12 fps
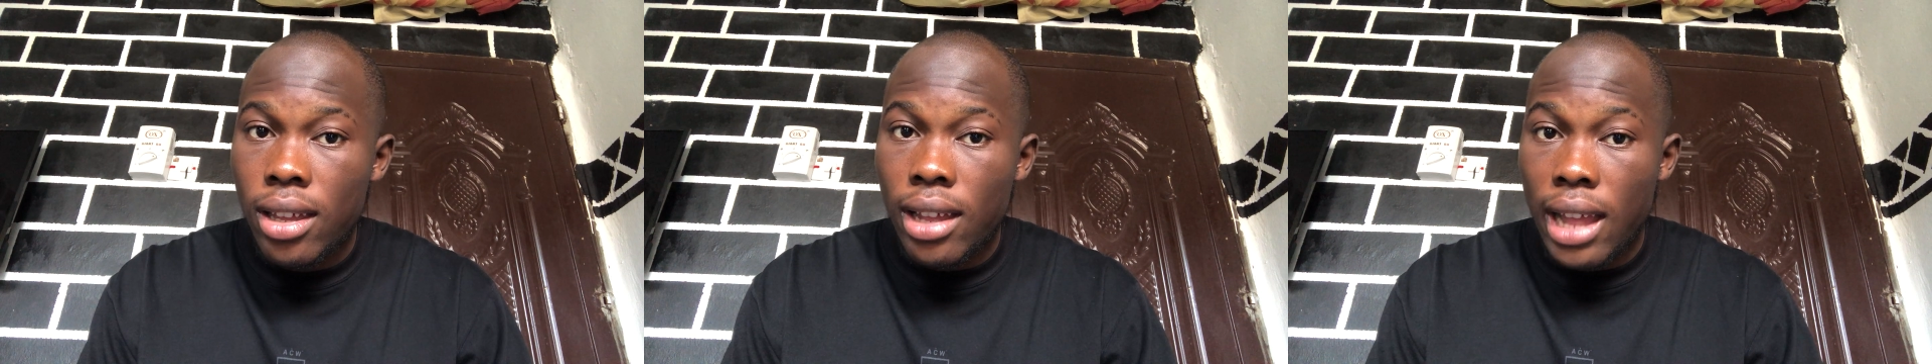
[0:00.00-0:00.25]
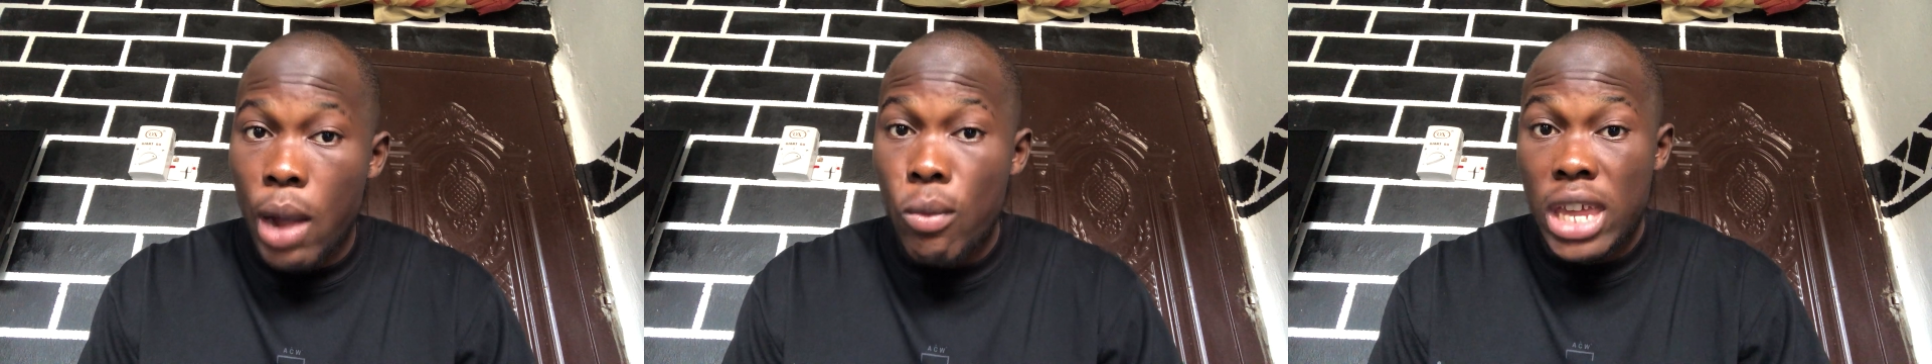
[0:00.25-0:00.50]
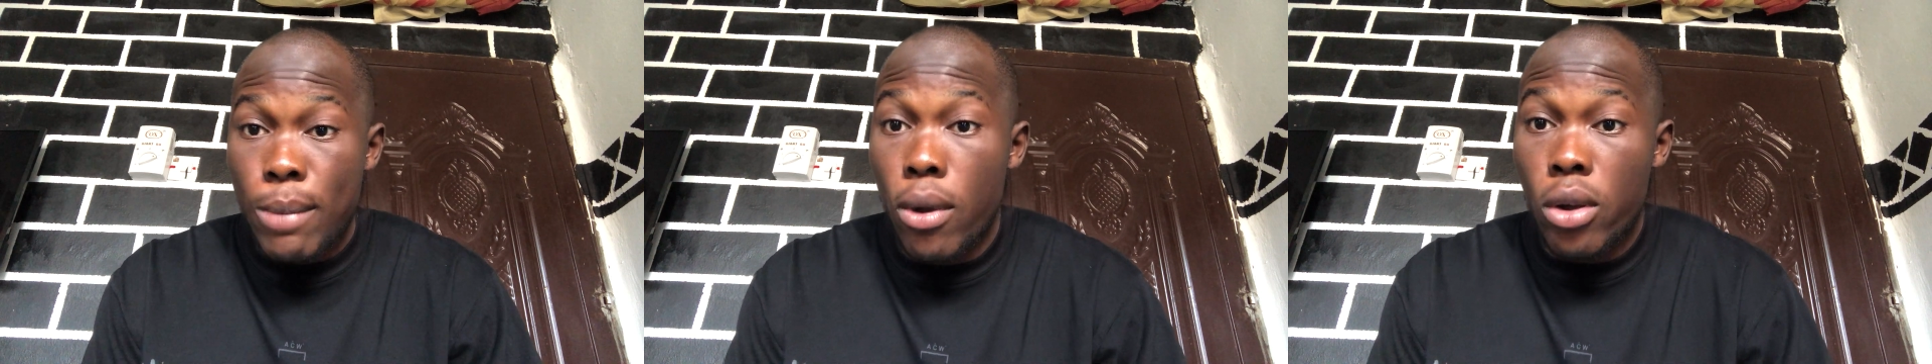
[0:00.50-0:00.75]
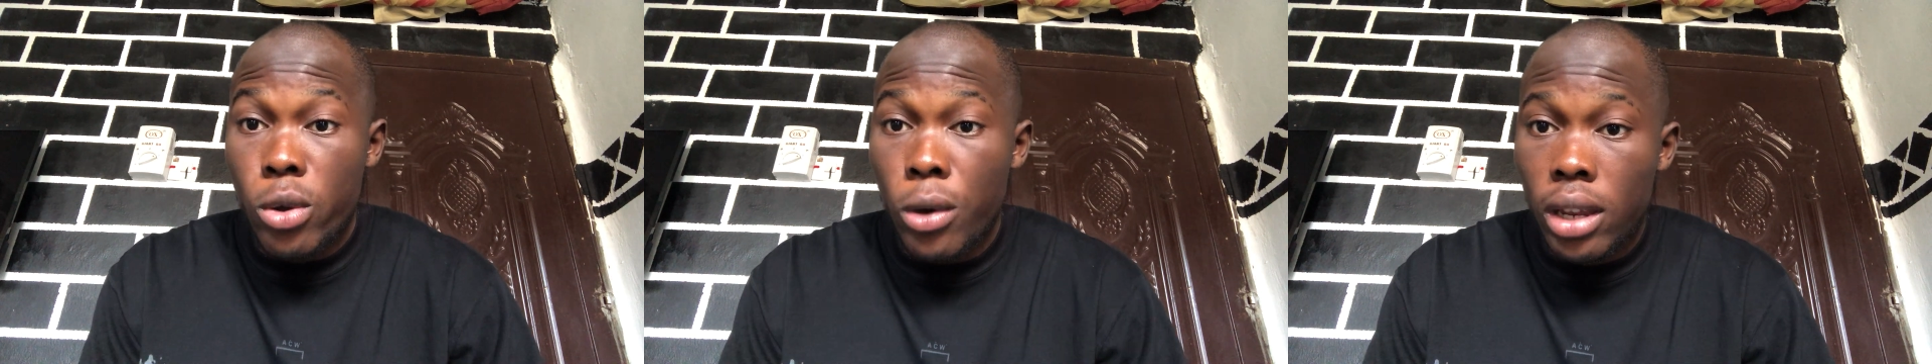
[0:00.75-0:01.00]
And we keep on
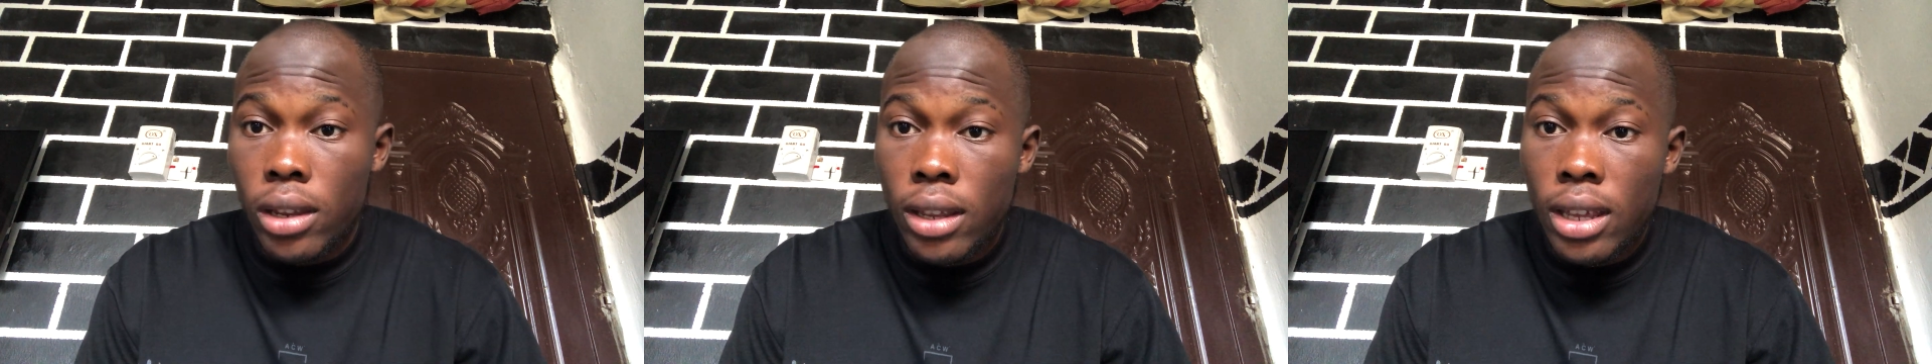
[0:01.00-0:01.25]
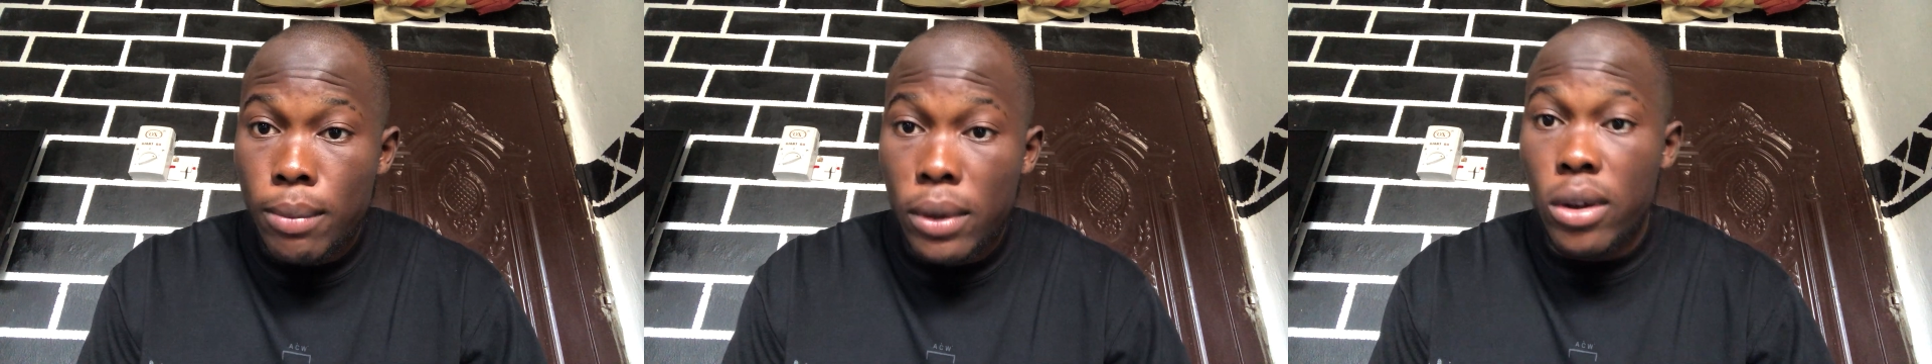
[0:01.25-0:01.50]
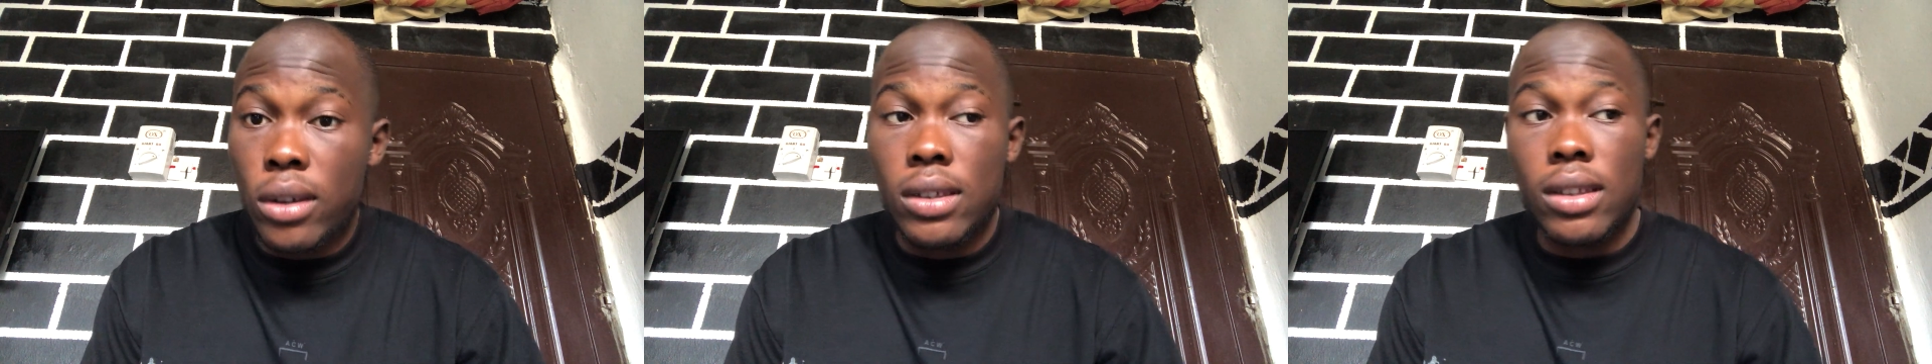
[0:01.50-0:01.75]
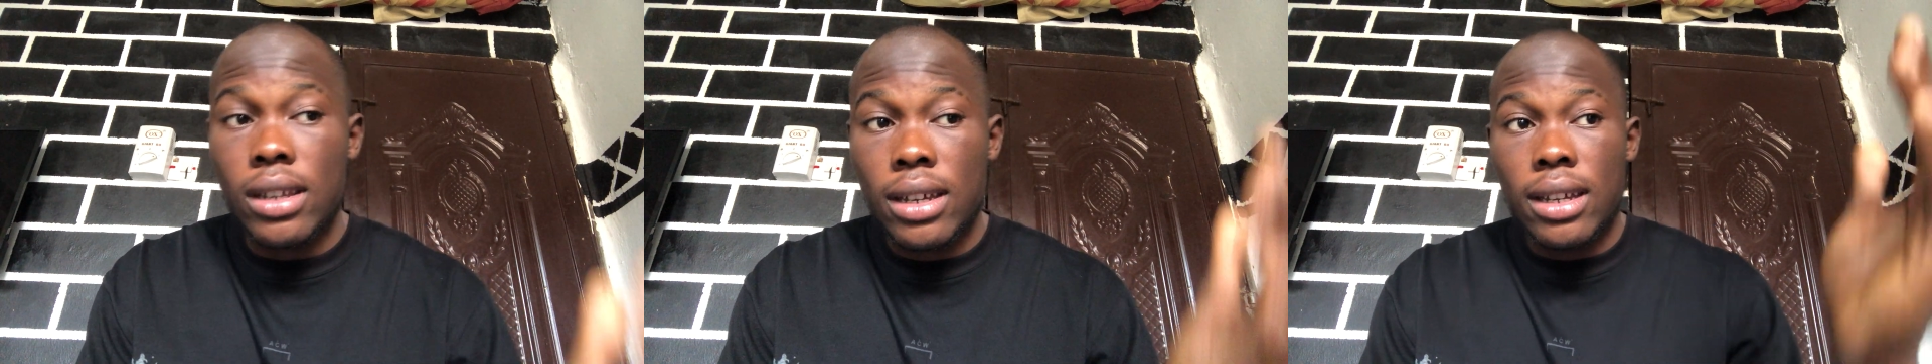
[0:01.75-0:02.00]
growing, because
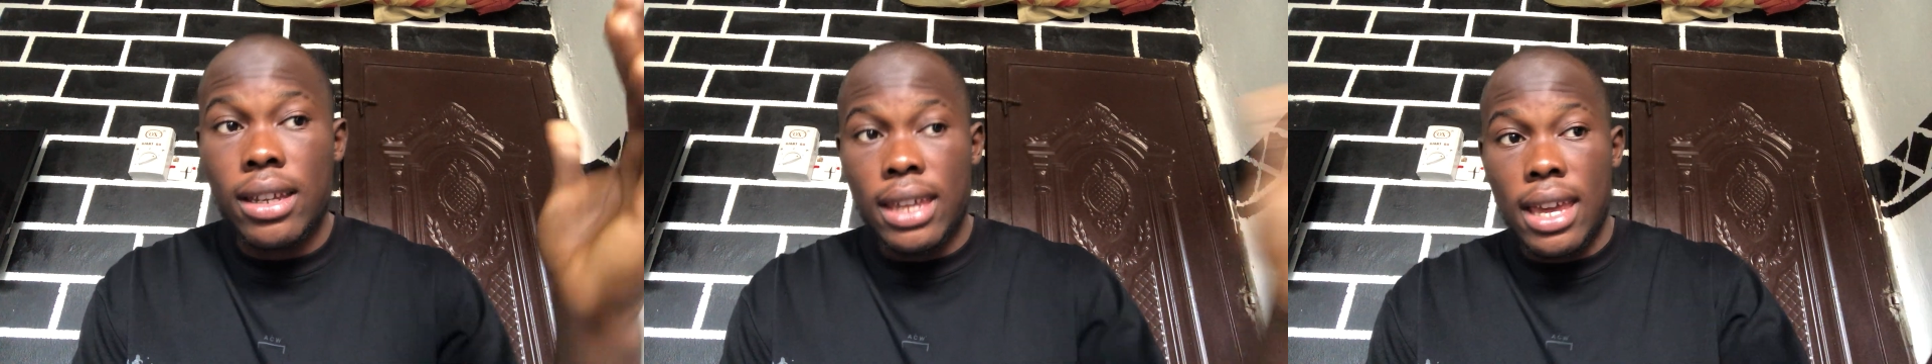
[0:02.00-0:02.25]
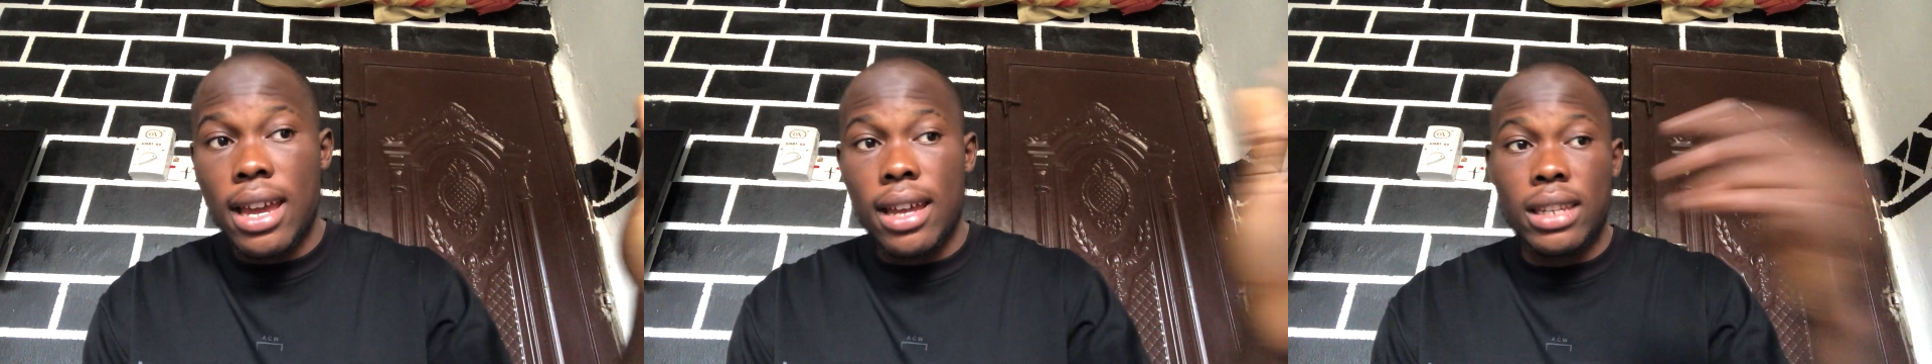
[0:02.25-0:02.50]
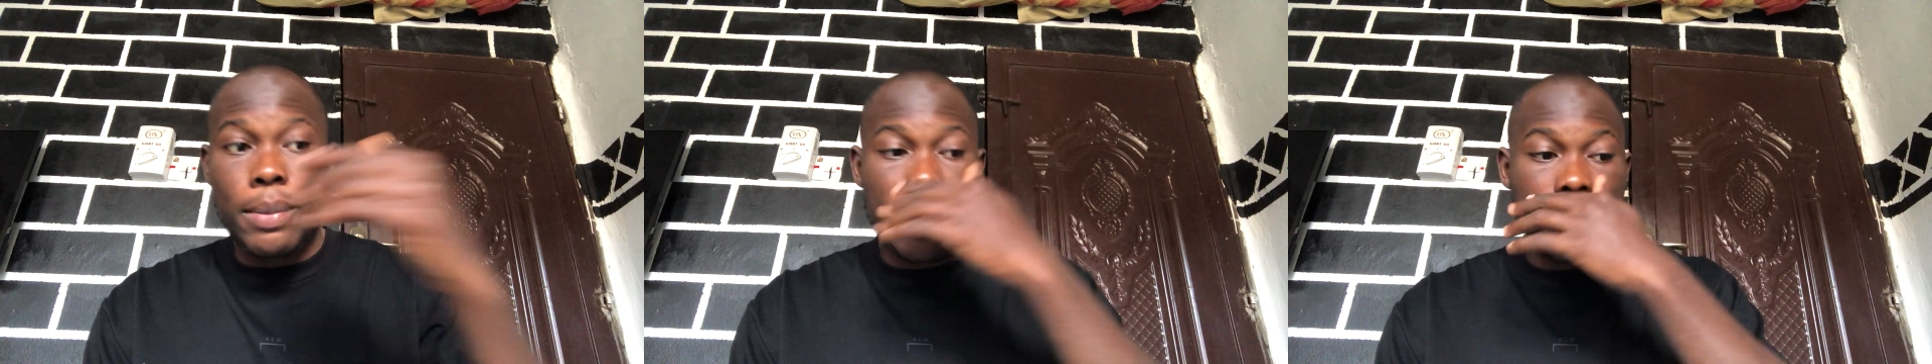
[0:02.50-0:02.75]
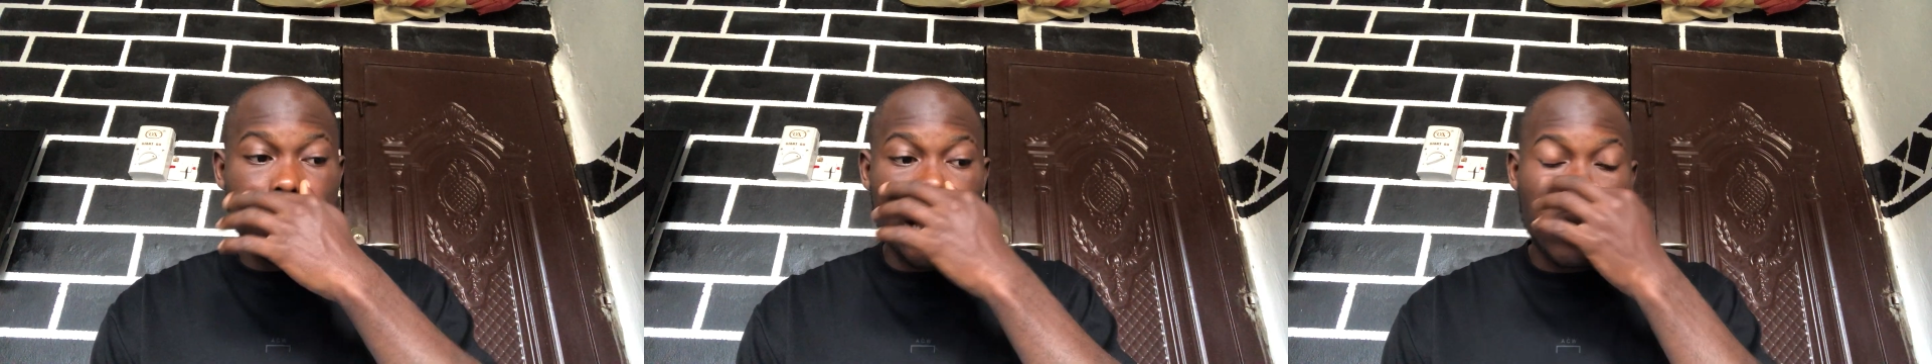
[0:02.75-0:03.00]
here the
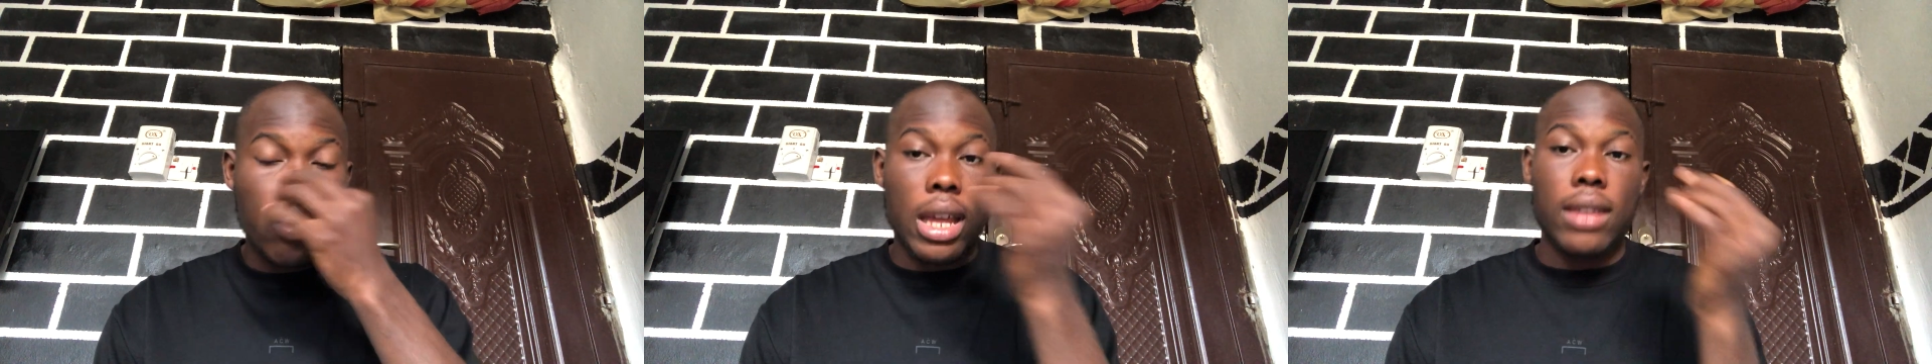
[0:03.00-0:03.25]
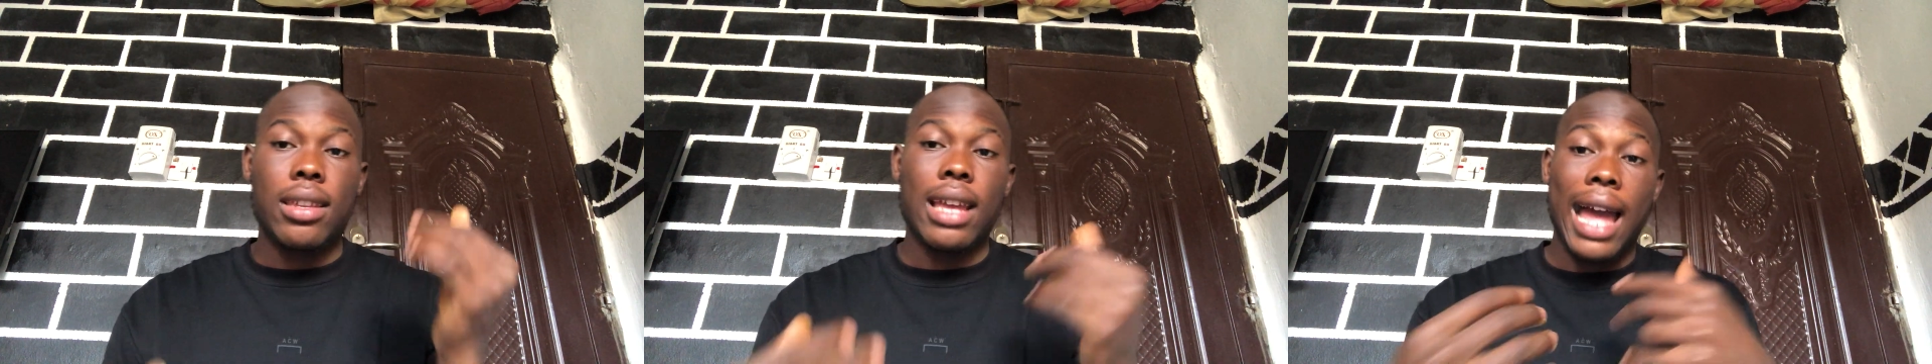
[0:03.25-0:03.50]
person now knows that